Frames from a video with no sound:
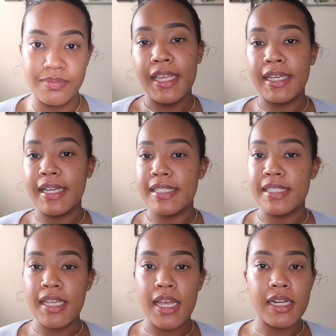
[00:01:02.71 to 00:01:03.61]
And like I
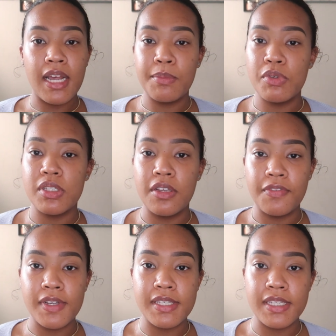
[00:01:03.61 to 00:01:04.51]
said, I'm using the
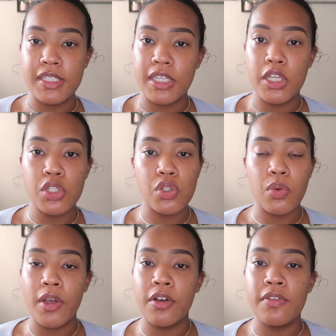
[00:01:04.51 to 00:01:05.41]
Fenty Skin, so
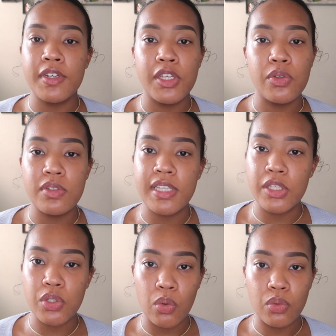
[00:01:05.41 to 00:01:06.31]
I already used
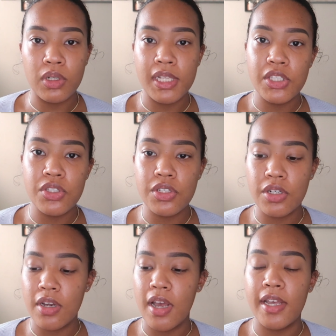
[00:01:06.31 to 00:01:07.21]
that total
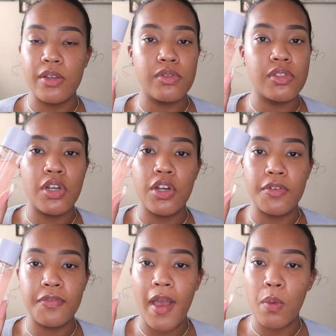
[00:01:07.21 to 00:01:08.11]
cleanser. I use her
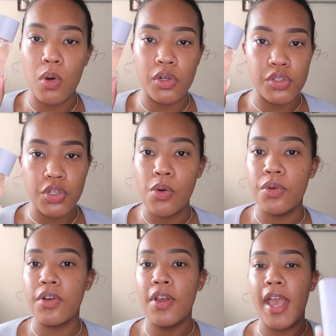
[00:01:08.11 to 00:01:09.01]
fat water
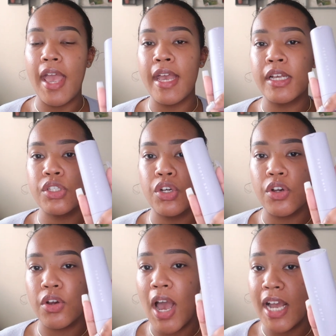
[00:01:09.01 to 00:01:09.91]
toner and
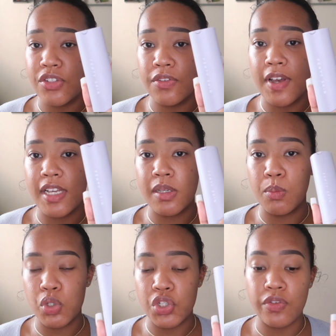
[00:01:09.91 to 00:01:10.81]
her Hydra Visa
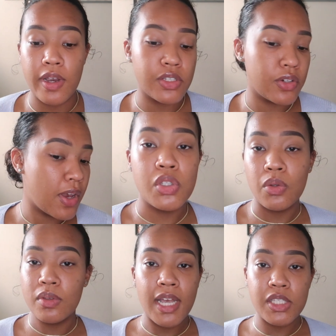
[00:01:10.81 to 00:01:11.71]
moisturizer, so
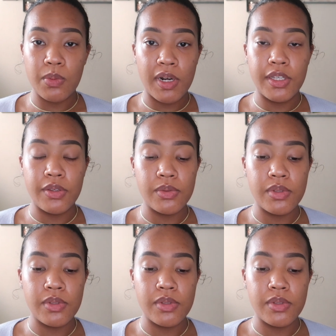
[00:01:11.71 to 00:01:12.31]
that's what I use.